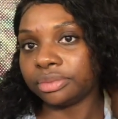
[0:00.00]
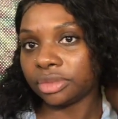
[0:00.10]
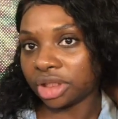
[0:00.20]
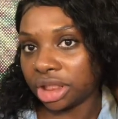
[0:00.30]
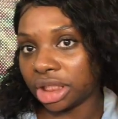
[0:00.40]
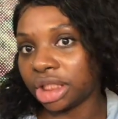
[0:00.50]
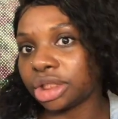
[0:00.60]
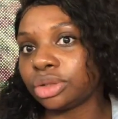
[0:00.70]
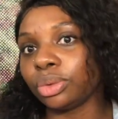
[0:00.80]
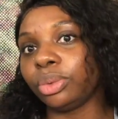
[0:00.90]

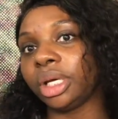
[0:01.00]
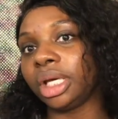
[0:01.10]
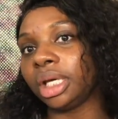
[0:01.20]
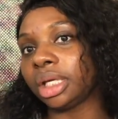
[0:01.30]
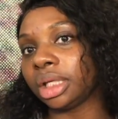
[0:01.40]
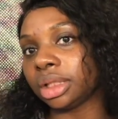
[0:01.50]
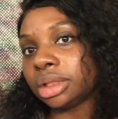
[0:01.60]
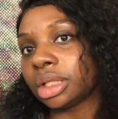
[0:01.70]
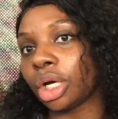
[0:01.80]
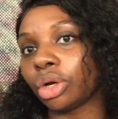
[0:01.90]
This wig
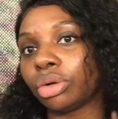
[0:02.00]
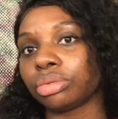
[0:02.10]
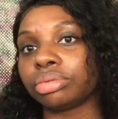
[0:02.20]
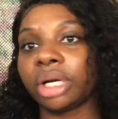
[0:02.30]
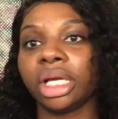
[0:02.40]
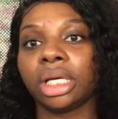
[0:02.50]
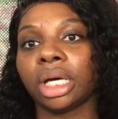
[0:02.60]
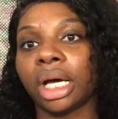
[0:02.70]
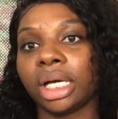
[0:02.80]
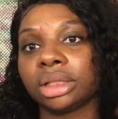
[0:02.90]
is great,
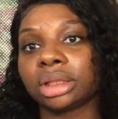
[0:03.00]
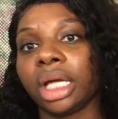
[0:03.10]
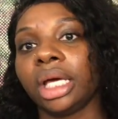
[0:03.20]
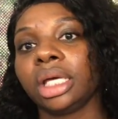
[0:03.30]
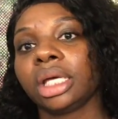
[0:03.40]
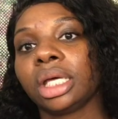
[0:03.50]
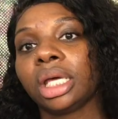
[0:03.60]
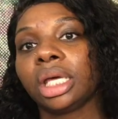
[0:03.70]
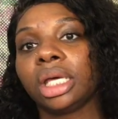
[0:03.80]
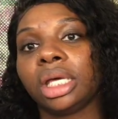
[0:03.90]
guys. Like,
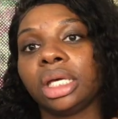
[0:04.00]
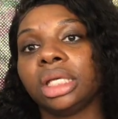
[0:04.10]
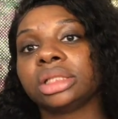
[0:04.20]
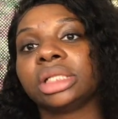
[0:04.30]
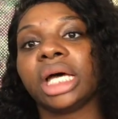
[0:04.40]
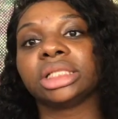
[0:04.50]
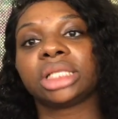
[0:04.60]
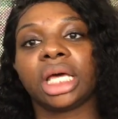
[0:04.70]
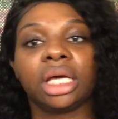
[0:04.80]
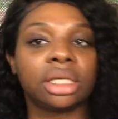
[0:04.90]
it is not
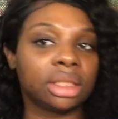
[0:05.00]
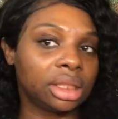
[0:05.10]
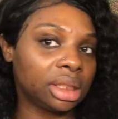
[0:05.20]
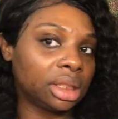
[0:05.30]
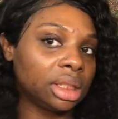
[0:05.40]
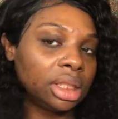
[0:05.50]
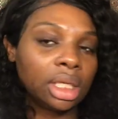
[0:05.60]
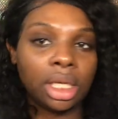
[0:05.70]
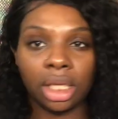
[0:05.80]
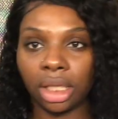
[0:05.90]
tangling.
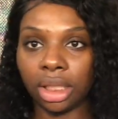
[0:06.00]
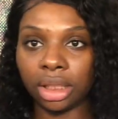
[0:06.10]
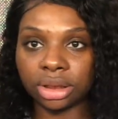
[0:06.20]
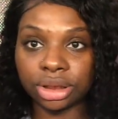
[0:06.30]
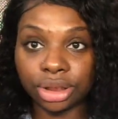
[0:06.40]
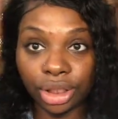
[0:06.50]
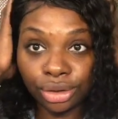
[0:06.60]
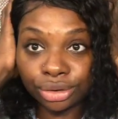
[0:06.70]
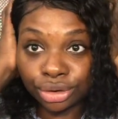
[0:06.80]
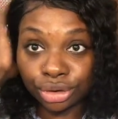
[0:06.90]
It is
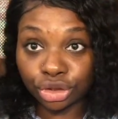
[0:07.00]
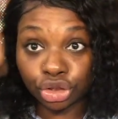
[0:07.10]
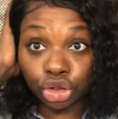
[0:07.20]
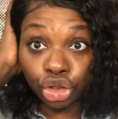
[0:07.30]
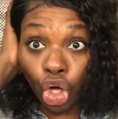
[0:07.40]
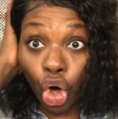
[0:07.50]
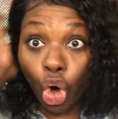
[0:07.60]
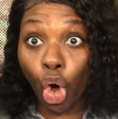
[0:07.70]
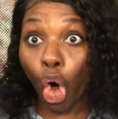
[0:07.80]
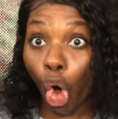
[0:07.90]
still
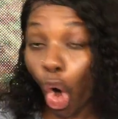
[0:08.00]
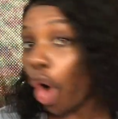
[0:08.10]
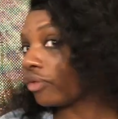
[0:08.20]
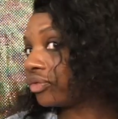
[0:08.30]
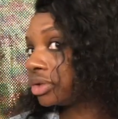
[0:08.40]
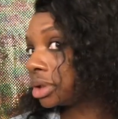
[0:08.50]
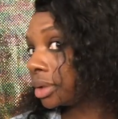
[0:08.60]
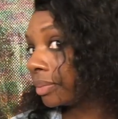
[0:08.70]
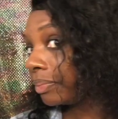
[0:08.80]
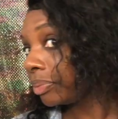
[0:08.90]
soft.
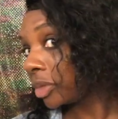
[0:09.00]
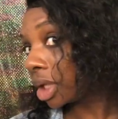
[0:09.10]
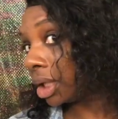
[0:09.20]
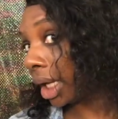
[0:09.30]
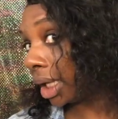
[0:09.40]
Like,